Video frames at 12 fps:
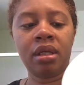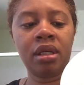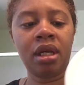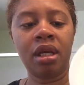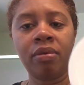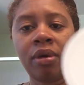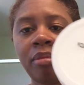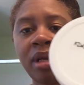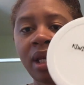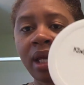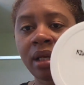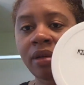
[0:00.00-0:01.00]
Kiwi
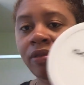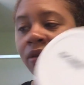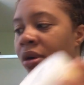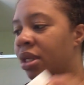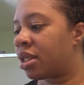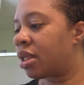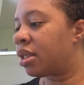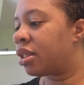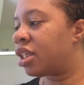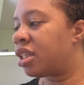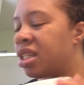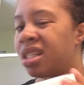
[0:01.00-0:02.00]
Banana Frosting.
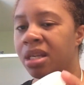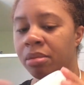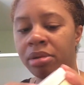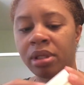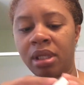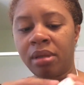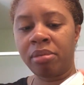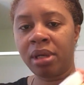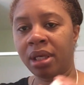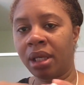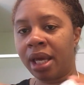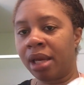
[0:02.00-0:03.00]
She just didn't put the
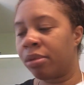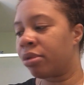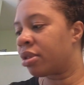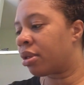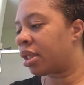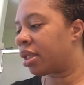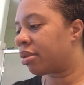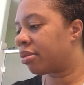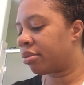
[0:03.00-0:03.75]
big labels on it.